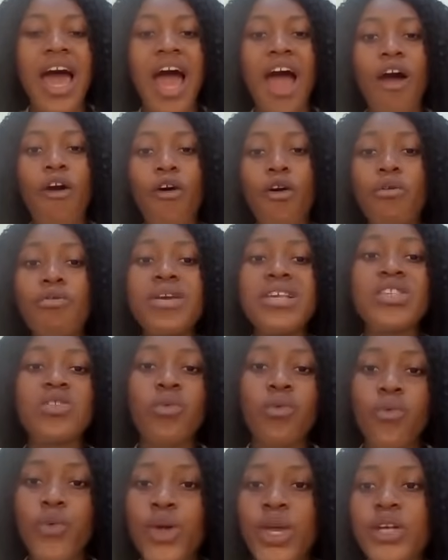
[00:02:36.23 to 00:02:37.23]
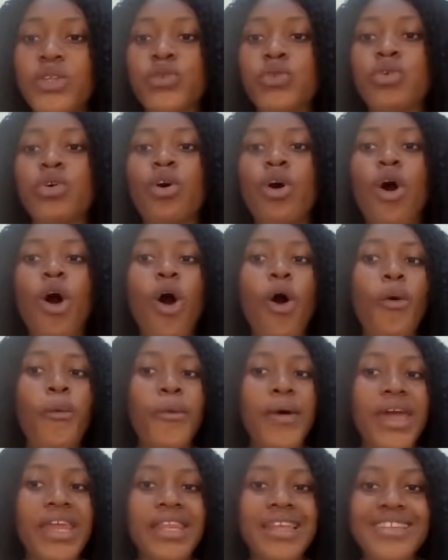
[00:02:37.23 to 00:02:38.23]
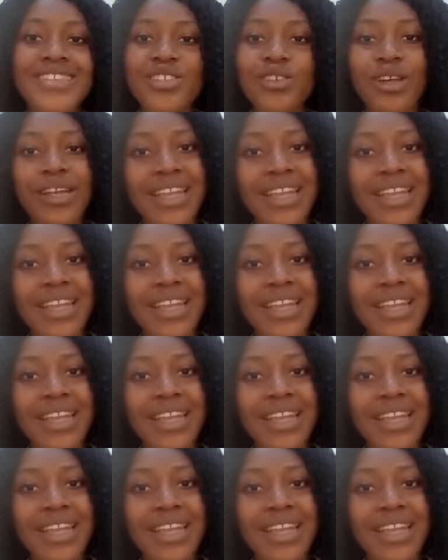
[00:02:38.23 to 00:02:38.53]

are always quick to call anything